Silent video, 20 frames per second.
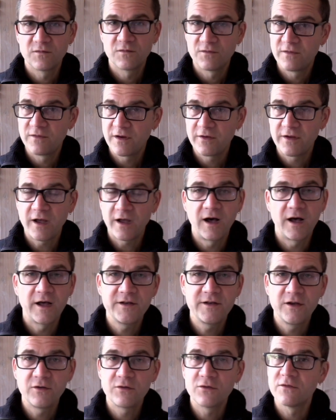very high
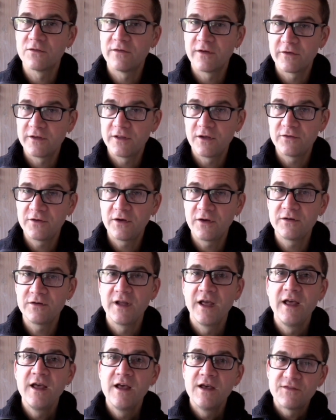note or very low note,
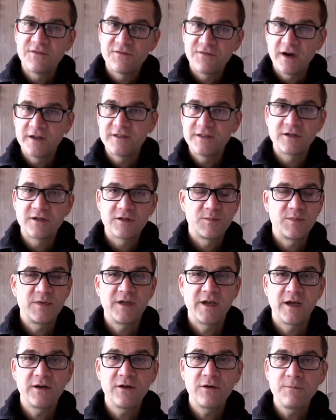find it on the
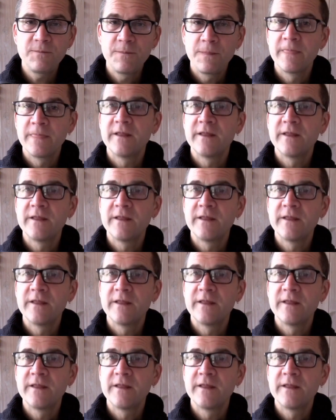piano.